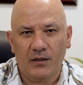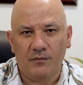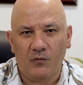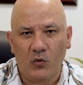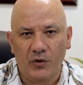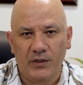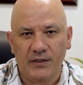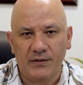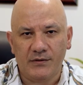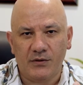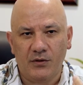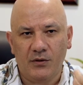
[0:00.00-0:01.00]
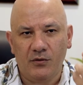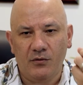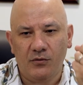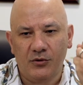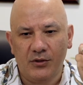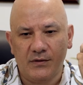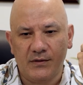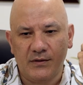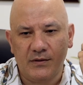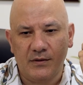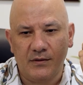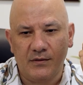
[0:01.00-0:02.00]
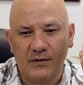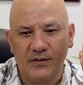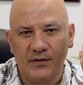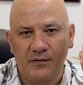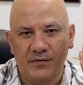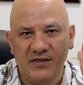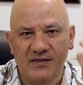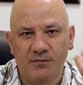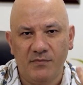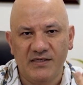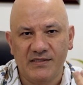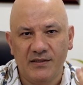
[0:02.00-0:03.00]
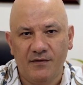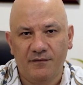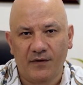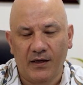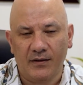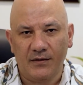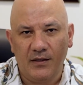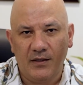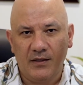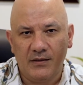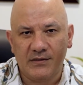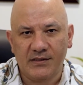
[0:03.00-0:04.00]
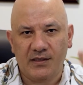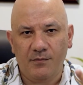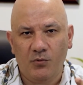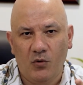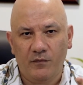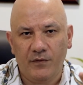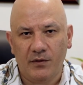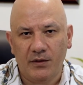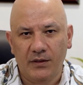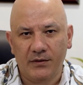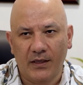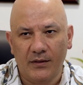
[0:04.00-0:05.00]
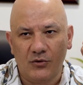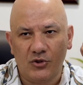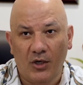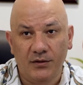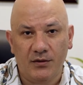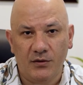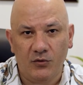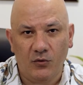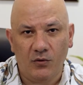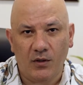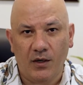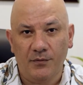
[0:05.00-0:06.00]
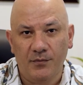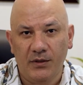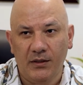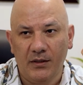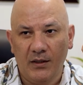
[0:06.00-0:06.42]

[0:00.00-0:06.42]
worries, you just are dismissive and skip over it and shut the door on me